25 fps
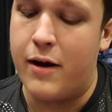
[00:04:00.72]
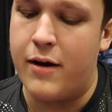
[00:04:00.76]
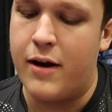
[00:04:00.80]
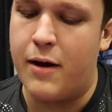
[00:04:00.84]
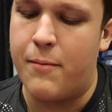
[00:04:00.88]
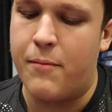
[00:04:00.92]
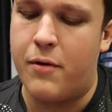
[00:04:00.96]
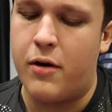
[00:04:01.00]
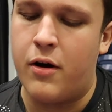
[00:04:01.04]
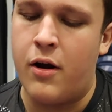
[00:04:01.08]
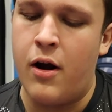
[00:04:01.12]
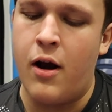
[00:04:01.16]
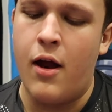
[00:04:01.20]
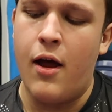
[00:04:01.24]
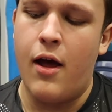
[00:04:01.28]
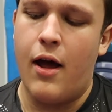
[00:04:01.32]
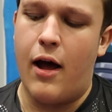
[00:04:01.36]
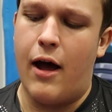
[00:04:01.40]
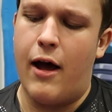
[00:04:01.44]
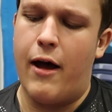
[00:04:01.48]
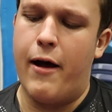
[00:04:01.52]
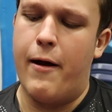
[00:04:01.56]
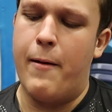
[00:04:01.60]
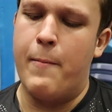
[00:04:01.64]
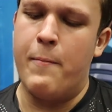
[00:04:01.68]
number.
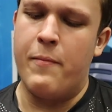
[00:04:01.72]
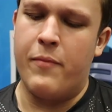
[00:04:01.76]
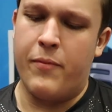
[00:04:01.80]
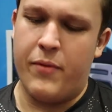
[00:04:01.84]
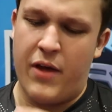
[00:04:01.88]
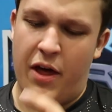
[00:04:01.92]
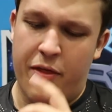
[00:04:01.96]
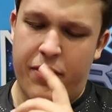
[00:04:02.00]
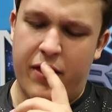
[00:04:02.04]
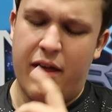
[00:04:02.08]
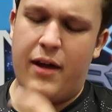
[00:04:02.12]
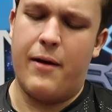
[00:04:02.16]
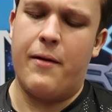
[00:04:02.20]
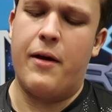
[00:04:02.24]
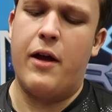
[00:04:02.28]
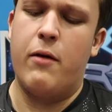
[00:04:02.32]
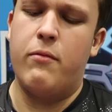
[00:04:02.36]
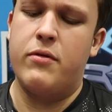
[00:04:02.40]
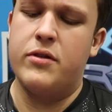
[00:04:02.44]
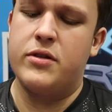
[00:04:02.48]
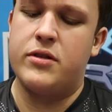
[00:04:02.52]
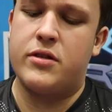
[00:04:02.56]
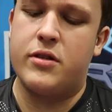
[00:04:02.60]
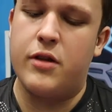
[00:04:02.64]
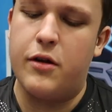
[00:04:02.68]
It
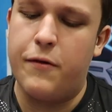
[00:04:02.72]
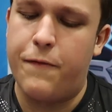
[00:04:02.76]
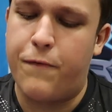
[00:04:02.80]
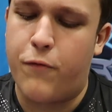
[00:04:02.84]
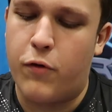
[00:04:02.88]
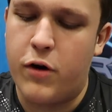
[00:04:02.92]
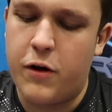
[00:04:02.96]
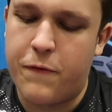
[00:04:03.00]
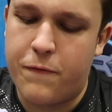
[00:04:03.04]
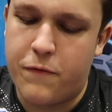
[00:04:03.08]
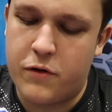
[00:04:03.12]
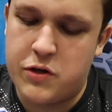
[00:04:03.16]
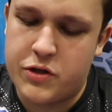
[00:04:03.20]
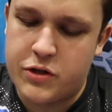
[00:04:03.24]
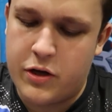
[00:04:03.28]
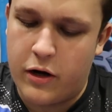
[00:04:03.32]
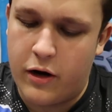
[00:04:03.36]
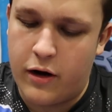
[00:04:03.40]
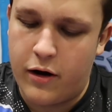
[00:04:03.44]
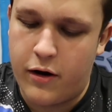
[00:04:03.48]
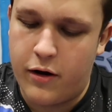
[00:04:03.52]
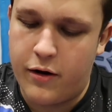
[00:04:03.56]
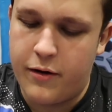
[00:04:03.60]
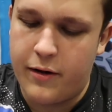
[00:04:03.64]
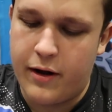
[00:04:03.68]
was the 41st
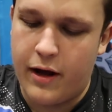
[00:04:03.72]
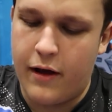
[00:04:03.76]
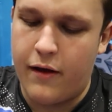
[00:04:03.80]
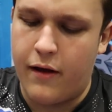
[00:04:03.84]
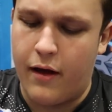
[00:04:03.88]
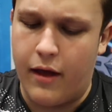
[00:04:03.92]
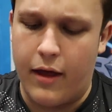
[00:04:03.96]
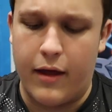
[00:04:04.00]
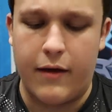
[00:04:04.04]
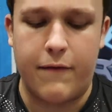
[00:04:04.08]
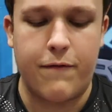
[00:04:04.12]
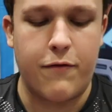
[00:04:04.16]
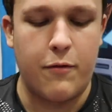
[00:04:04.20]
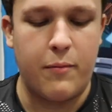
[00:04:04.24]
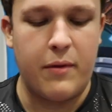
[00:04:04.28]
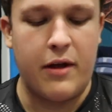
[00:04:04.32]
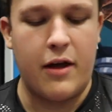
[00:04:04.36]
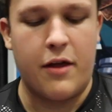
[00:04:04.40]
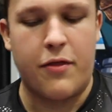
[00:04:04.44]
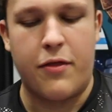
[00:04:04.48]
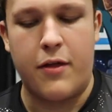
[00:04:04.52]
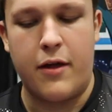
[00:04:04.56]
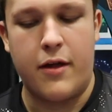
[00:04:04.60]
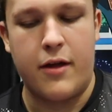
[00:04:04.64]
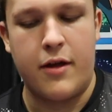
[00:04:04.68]
card for me,
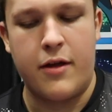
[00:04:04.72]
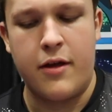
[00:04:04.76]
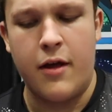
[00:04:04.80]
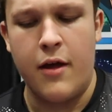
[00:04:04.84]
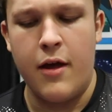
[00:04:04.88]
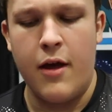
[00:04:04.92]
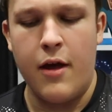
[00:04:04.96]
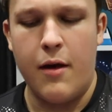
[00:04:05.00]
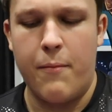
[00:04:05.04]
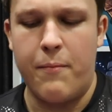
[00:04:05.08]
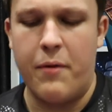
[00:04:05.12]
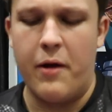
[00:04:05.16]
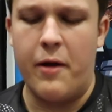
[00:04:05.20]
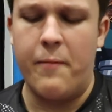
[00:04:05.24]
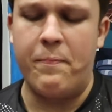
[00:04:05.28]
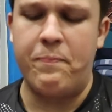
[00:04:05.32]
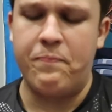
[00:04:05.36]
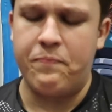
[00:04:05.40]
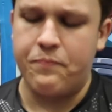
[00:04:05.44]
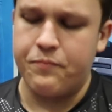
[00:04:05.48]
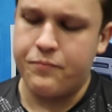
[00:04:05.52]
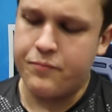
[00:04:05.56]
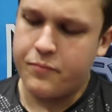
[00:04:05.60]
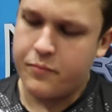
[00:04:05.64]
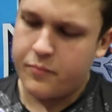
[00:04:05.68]
I think, but
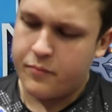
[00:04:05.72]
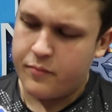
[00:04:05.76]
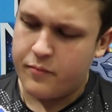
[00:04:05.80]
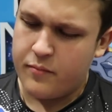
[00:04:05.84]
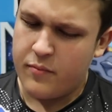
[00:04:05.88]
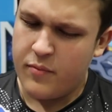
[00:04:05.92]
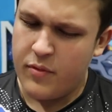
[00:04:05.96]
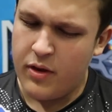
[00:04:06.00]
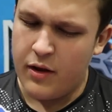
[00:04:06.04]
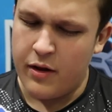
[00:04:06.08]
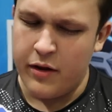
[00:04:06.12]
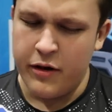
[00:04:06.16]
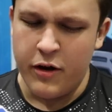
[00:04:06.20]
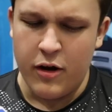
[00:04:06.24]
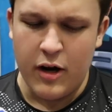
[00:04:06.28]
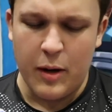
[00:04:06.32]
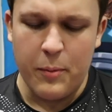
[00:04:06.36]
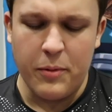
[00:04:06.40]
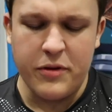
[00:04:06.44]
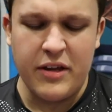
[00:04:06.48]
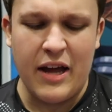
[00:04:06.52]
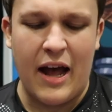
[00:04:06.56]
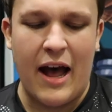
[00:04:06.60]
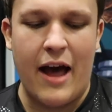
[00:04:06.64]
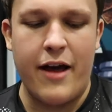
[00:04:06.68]
you're
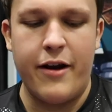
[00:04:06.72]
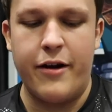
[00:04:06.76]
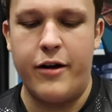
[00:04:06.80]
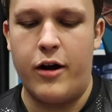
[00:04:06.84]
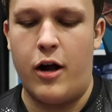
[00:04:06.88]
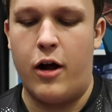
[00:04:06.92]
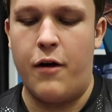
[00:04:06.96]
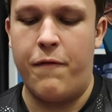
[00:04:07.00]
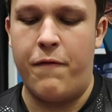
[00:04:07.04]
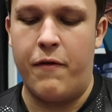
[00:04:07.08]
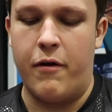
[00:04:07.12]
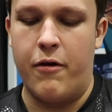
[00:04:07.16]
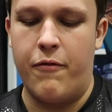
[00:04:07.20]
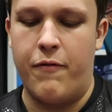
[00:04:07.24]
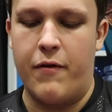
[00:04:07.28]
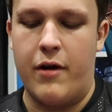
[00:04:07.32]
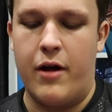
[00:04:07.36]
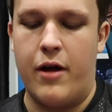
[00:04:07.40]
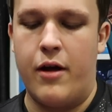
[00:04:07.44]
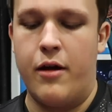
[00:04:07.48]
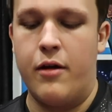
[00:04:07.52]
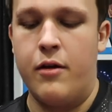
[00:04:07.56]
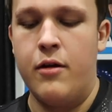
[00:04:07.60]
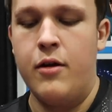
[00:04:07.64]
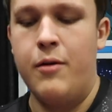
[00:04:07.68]
able to add it off of
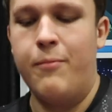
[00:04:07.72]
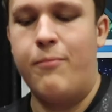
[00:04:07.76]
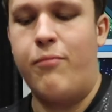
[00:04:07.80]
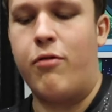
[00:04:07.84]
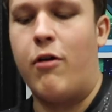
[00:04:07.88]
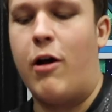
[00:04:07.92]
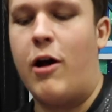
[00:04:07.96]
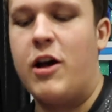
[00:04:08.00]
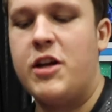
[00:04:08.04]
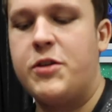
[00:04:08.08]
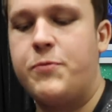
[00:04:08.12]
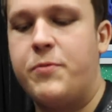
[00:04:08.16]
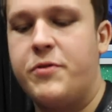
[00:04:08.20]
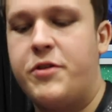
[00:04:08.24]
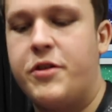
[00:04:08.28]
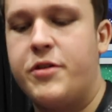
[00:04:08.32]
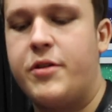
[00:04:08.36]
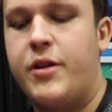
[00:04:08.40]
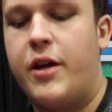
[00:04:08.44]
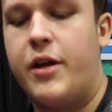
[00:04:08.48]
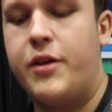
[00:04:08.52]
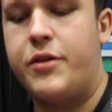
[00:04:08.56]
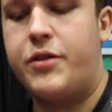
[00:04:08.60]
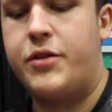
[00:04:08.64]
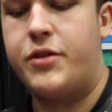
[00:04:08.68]
Cross, which is
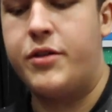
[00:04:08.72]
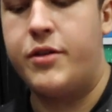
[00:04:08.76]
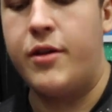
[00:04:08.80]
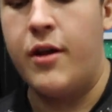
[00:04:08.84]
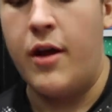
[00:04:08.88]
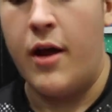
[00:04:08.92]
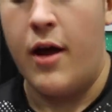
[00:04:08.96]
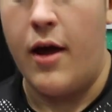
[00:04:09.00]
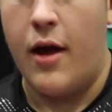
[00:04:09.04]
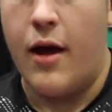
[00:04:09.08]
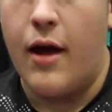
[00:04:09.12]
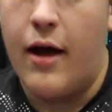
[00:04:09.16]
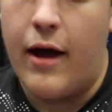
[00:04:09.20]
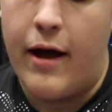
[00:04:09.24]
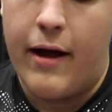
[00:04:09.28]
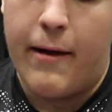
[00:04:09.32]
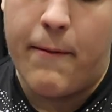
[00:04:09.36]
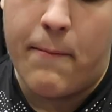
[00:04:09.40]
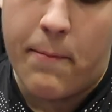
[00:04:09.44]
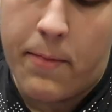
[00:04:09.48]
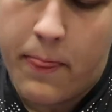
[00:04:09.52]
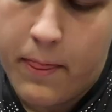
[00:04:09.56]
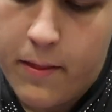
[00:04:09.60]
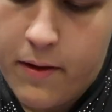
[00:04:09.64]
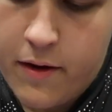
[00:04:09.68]
nice.
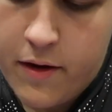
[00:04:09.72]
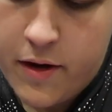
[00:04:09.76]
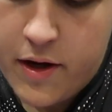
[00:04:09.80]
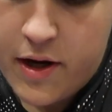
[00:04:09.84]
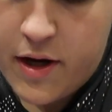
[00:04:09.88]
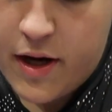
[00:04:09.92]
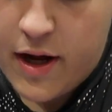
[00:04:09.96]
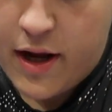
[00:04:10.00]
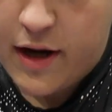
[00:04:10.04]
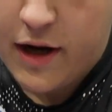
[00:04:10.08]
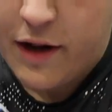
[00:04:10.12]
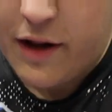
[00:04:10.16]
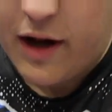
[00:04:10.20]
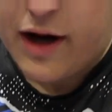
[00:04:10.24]
But